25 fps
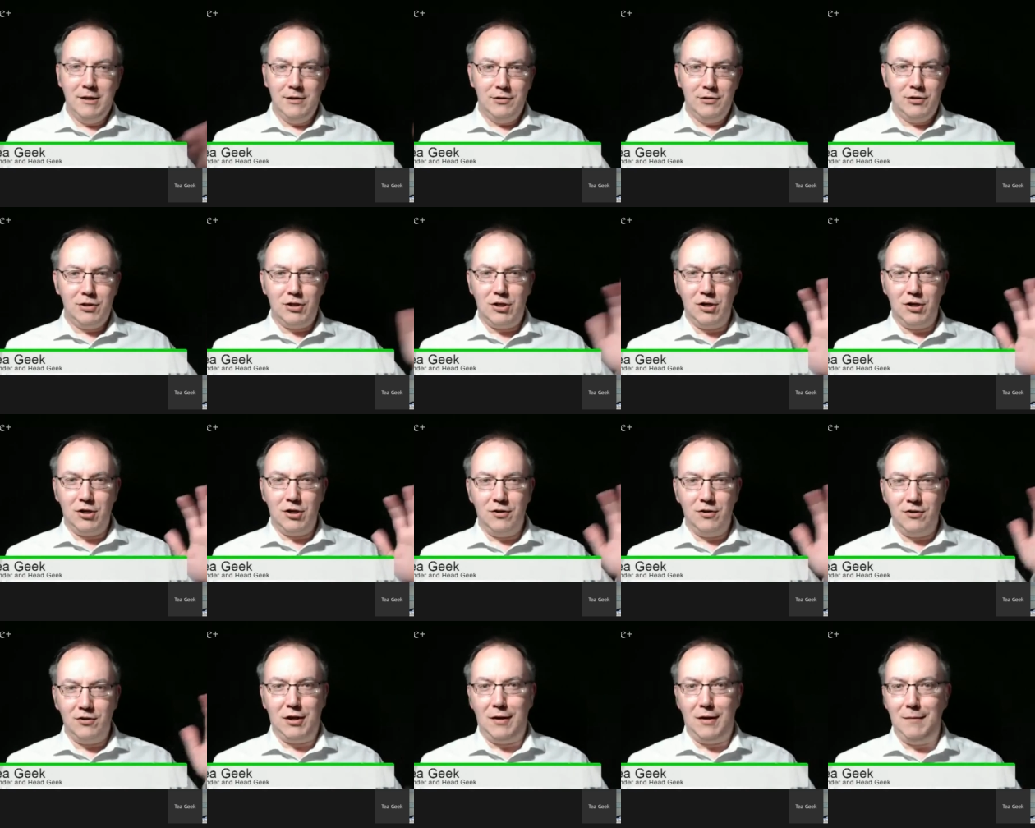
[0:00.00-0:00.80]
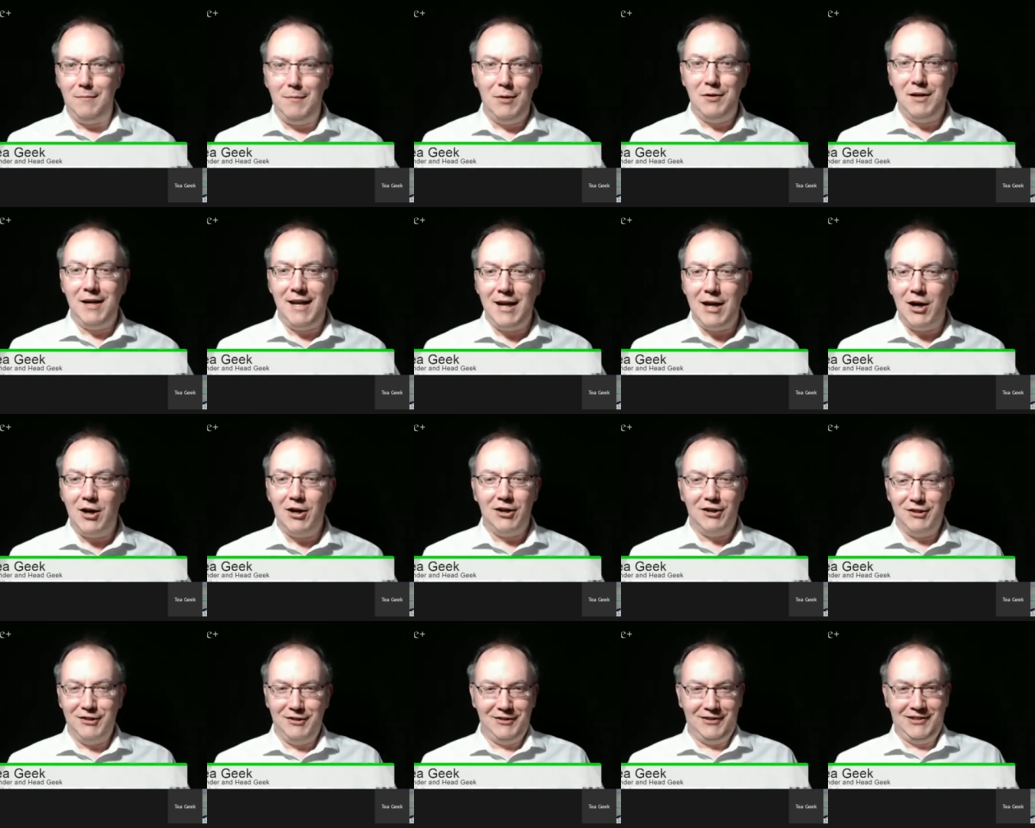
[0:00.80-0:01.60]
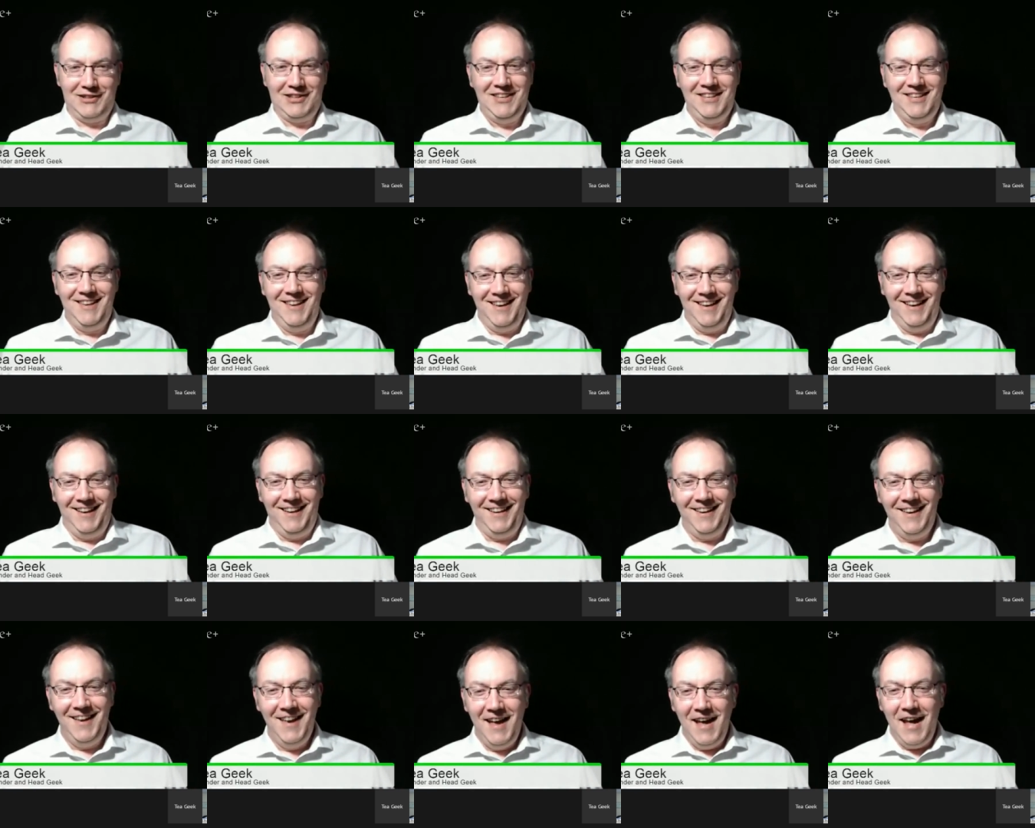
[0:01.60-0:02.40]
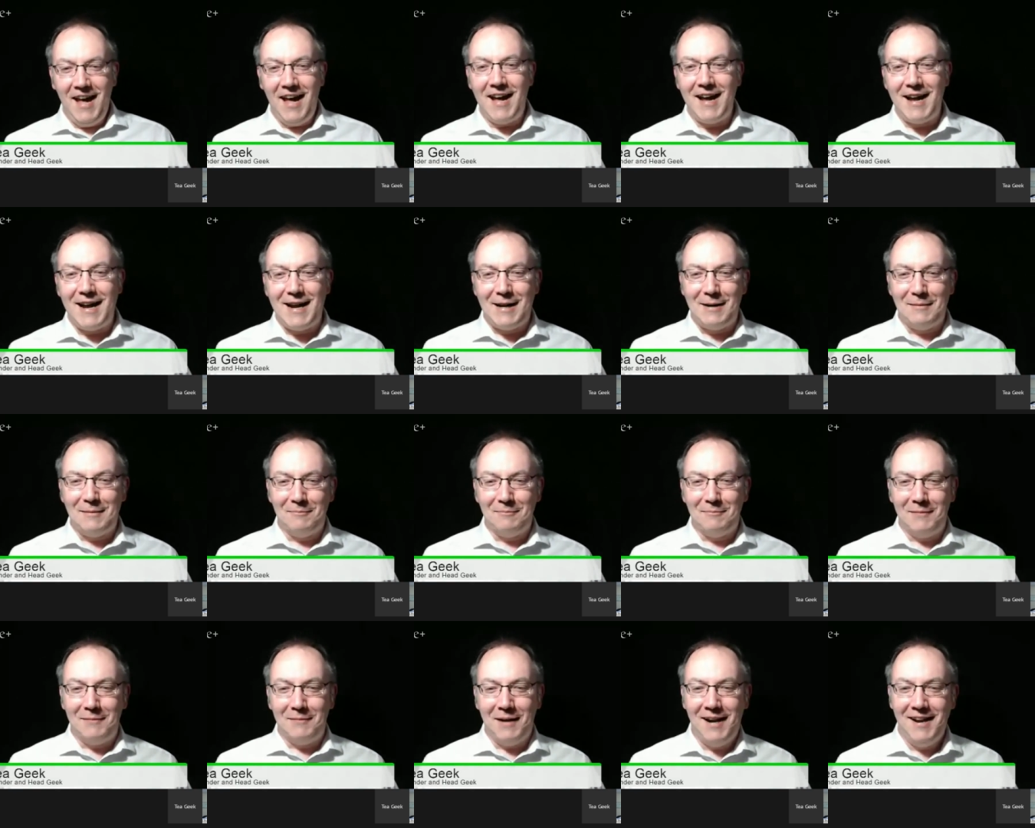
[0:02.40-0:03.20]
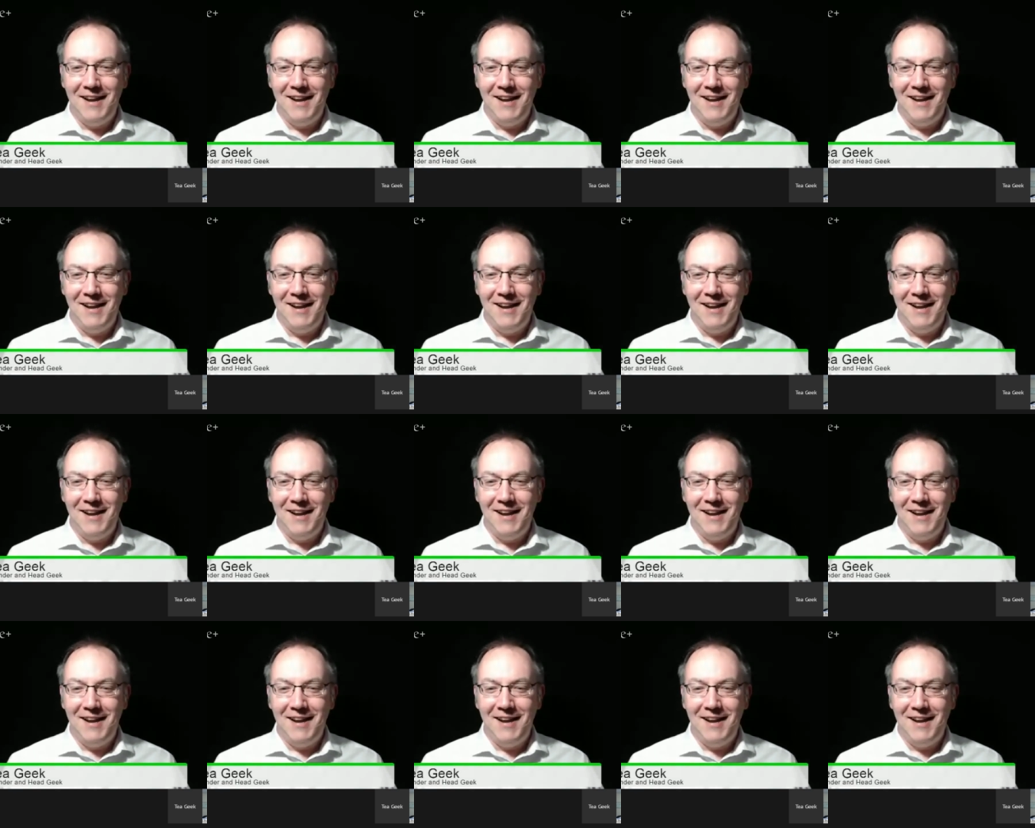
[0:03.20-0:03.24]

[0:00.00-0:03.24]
church community halls. Right, right.